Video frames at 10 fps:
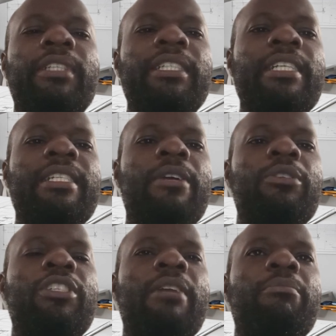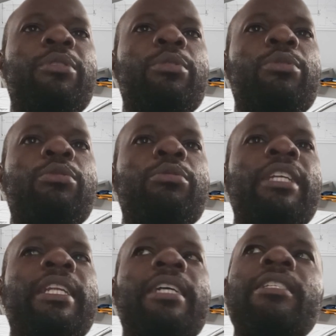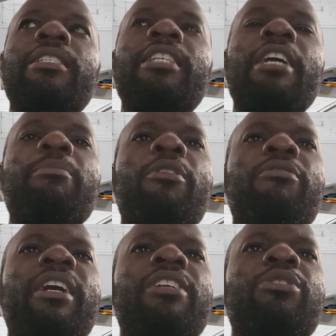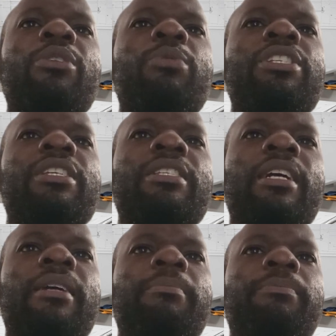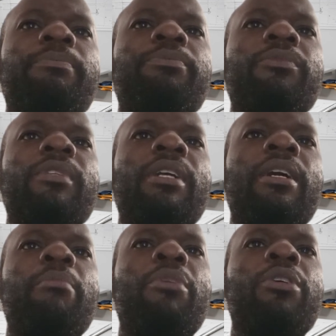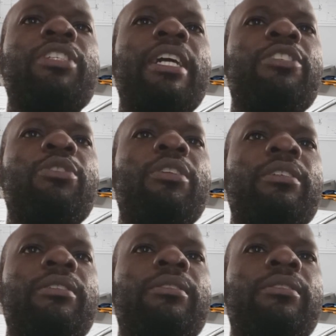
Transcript: let us now jump to the next type of caisson, which is a box caisson.